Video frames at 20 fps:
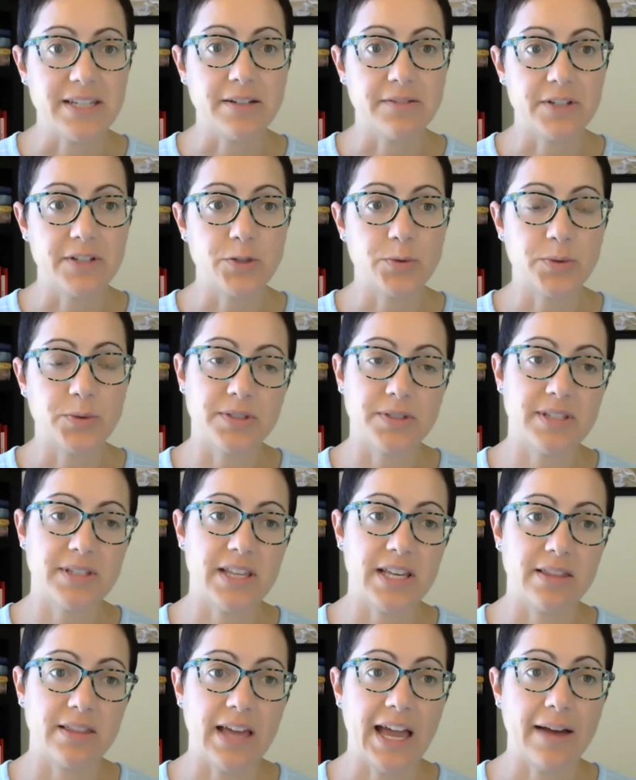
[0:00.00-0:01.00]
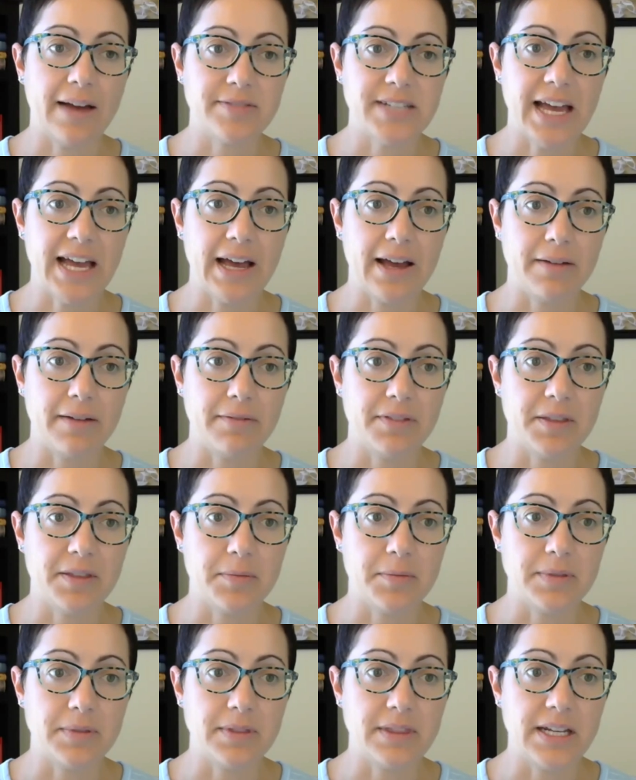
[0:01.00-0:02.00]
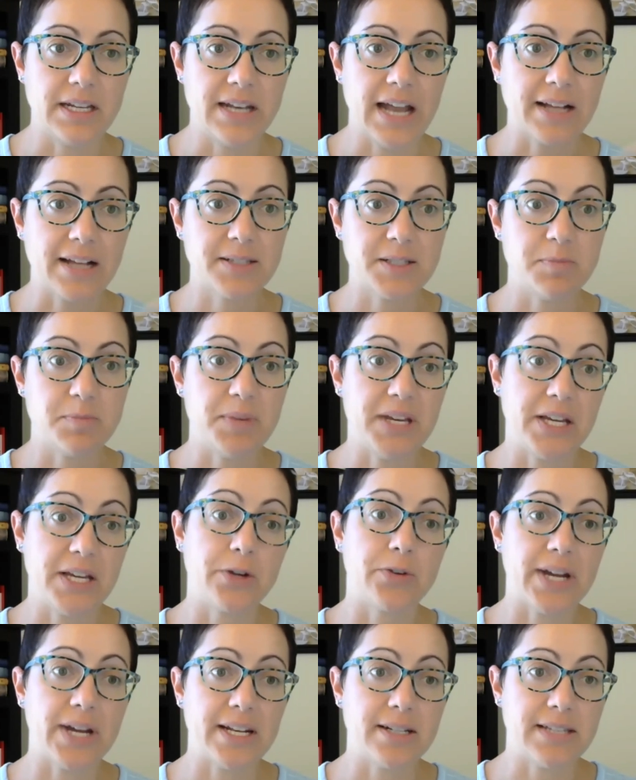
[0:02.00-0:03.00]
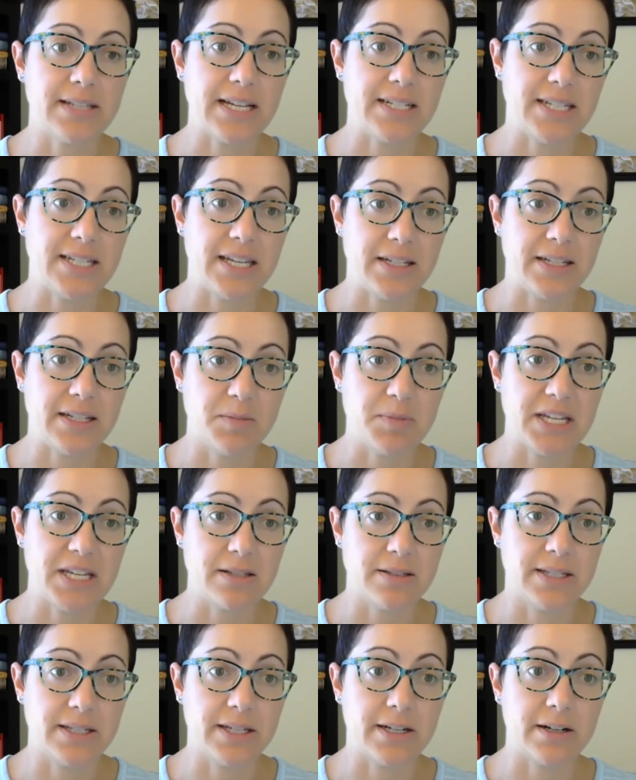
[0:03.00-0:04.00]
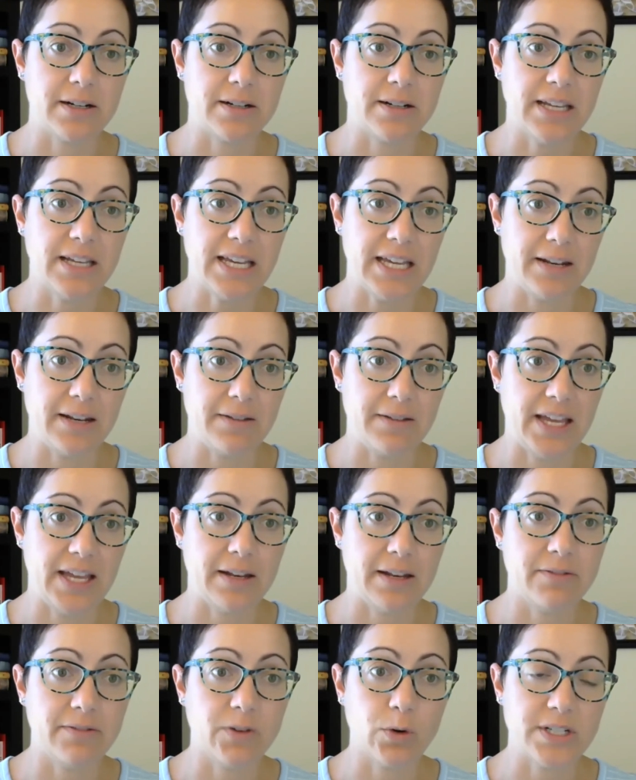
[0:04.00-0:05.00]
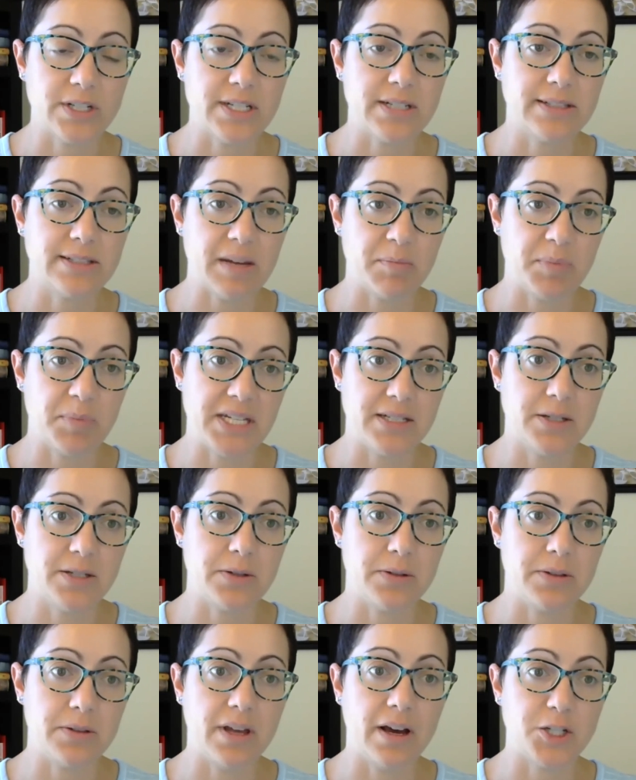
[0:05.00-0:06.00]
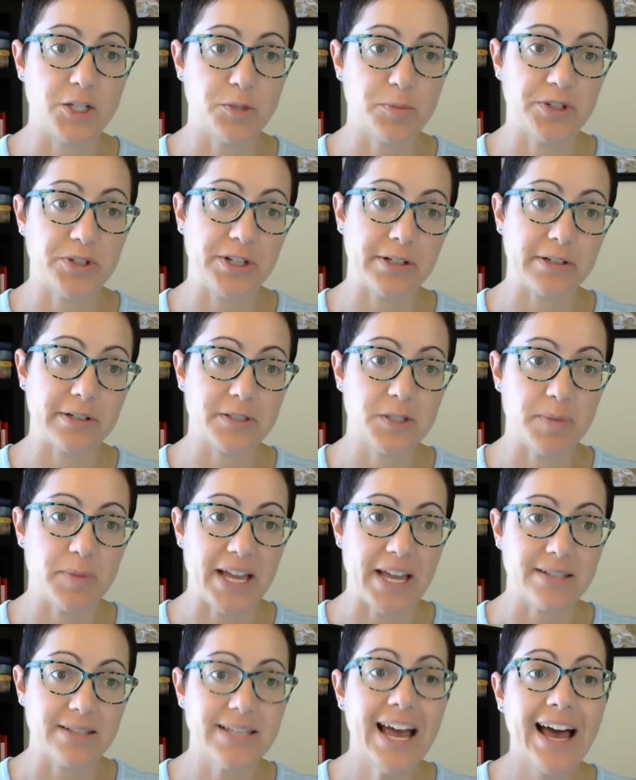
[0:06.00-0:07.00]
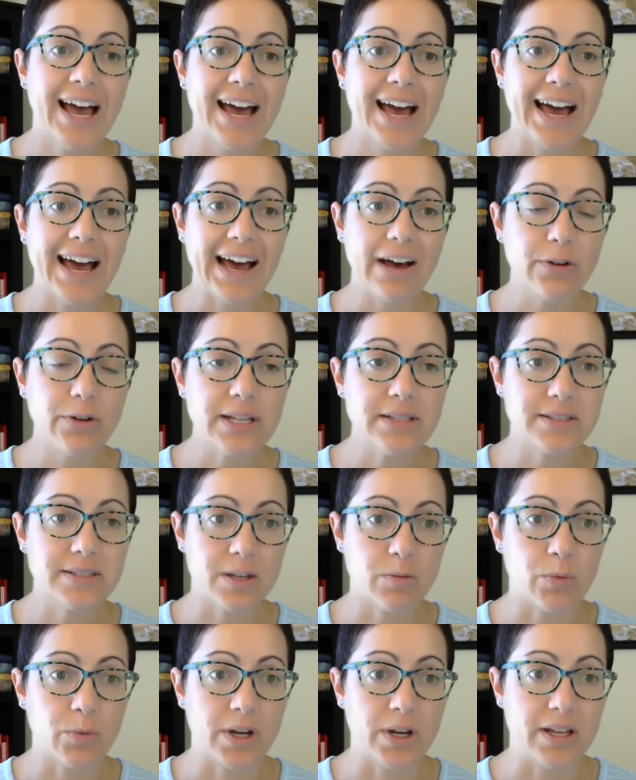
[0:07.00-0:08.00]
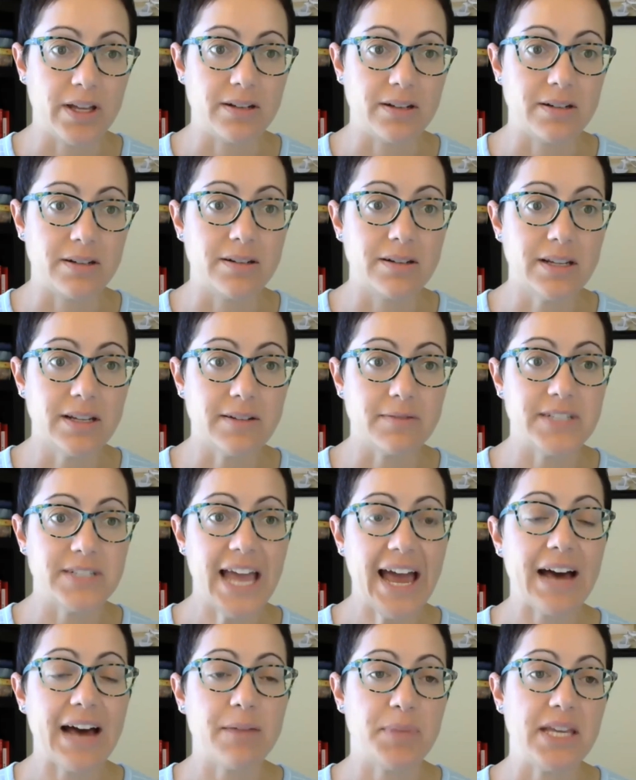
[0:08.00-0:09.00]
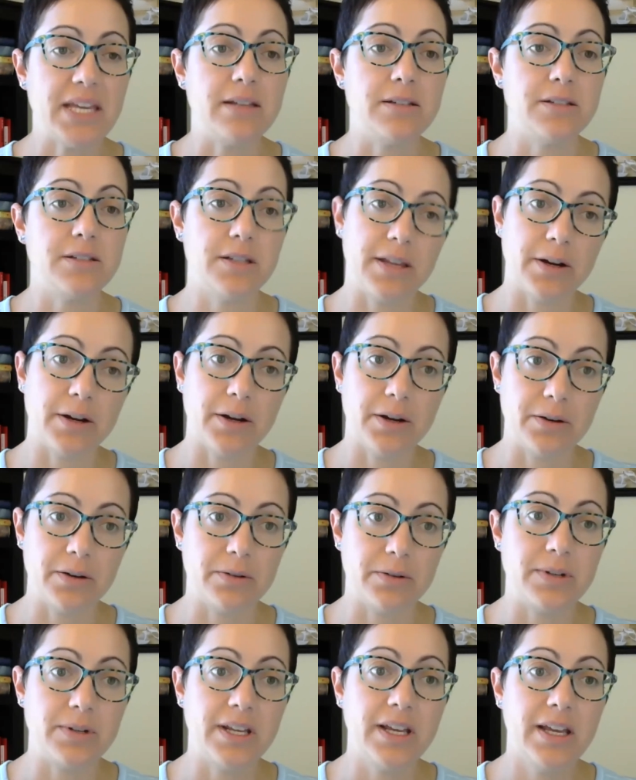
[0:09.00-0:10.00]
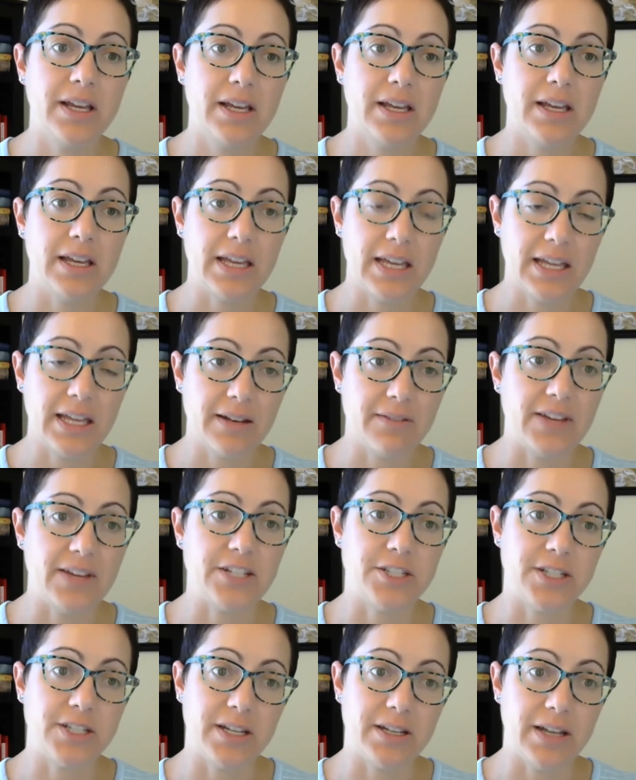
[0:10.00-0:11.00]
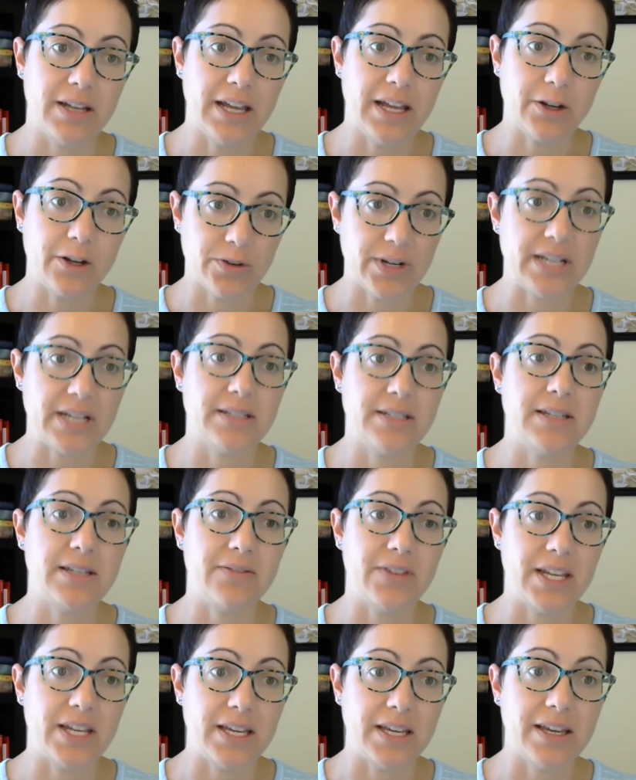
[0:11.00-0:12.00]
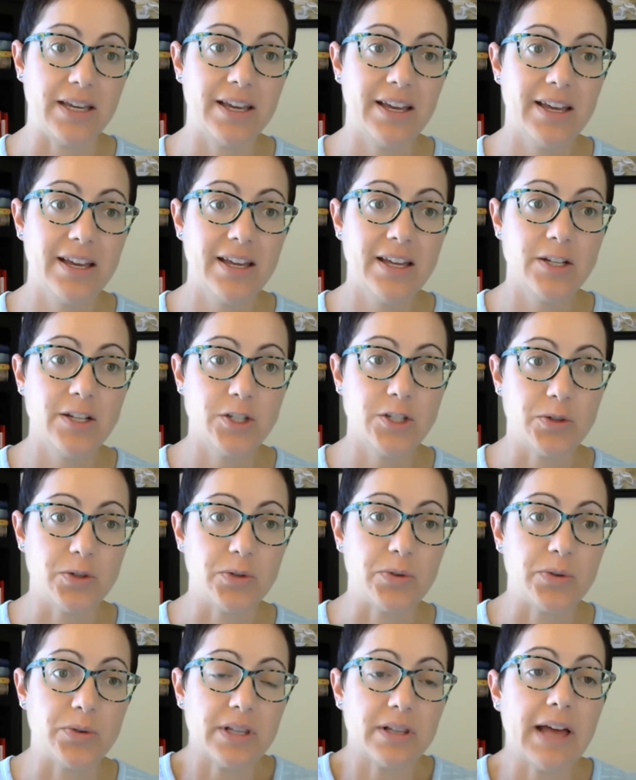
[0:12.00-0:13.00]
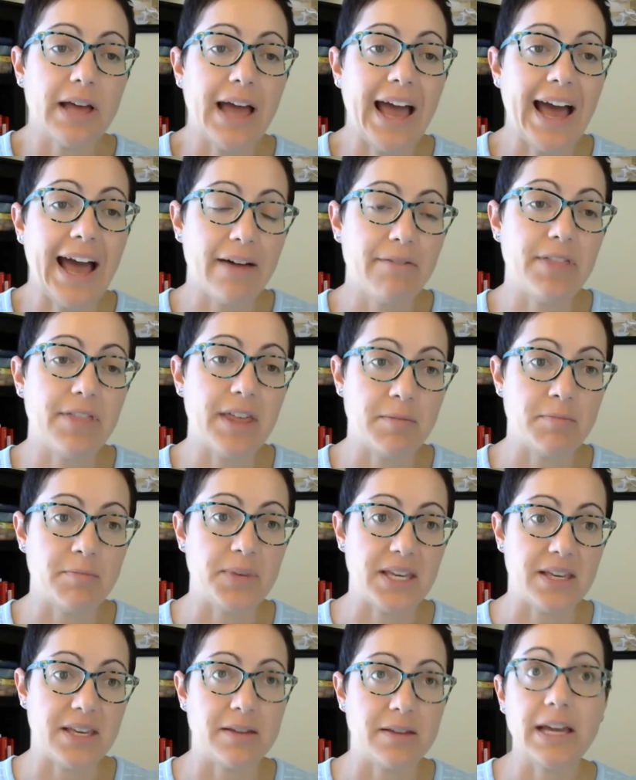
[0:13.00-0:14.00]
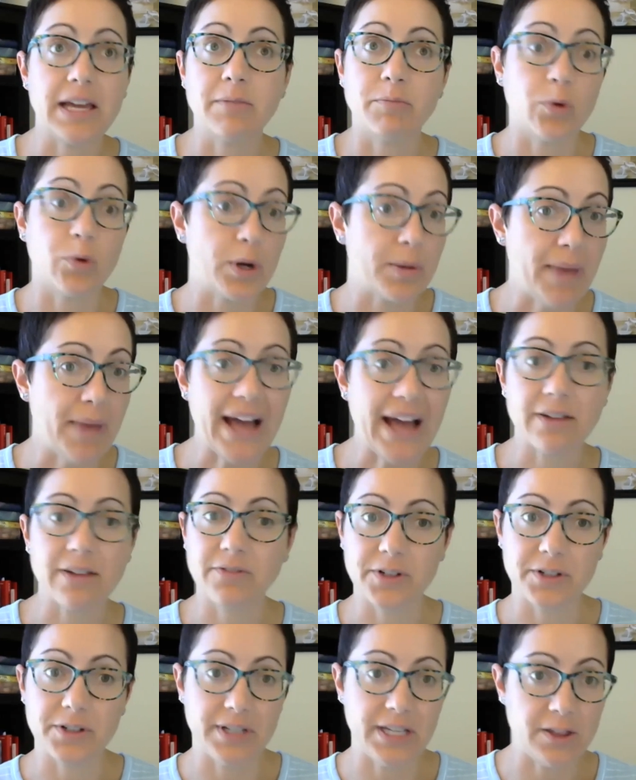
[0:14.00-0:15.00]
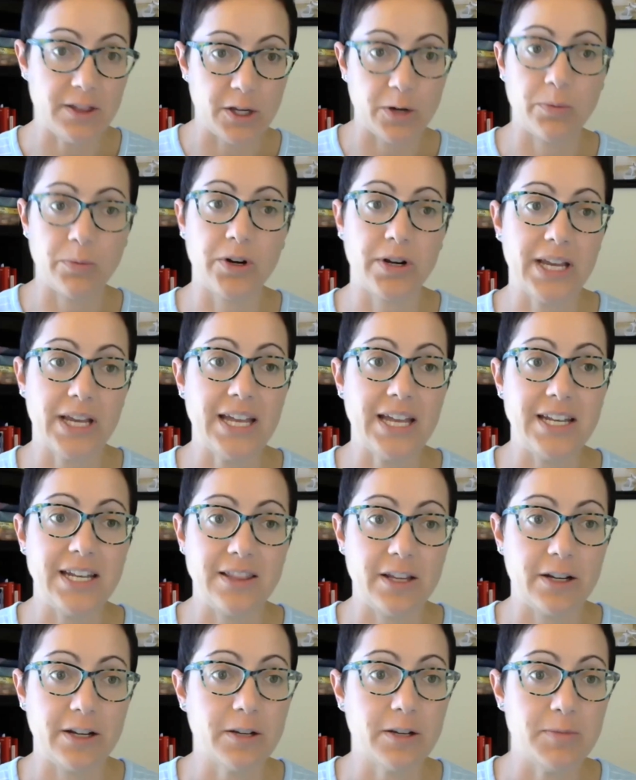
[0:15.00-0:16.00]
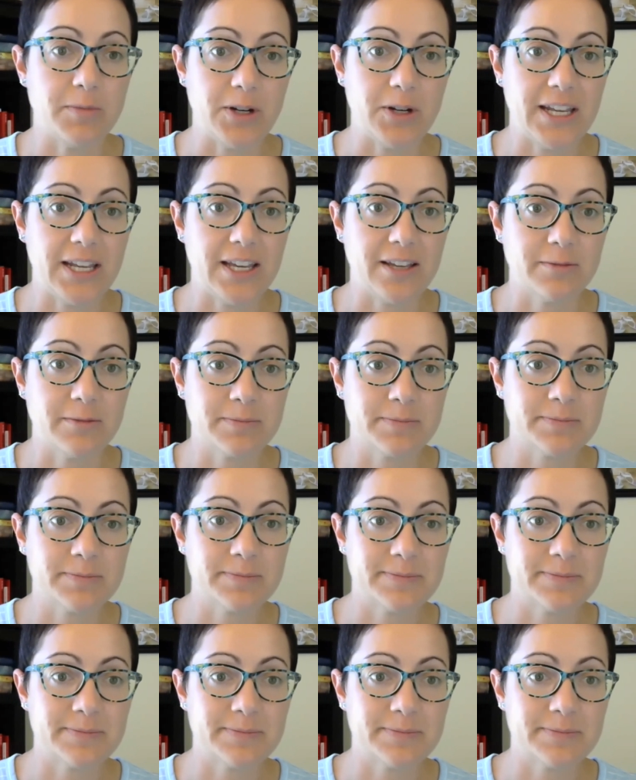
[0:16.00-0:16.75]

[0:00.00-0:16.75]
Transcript: individuals think they have to have the next big, greatest idea to be considered innovative or to step into the entrepreneurial space. How can someone kind of tap into their own innovation and creativity to have them be kind of more impactful in their work and in their community?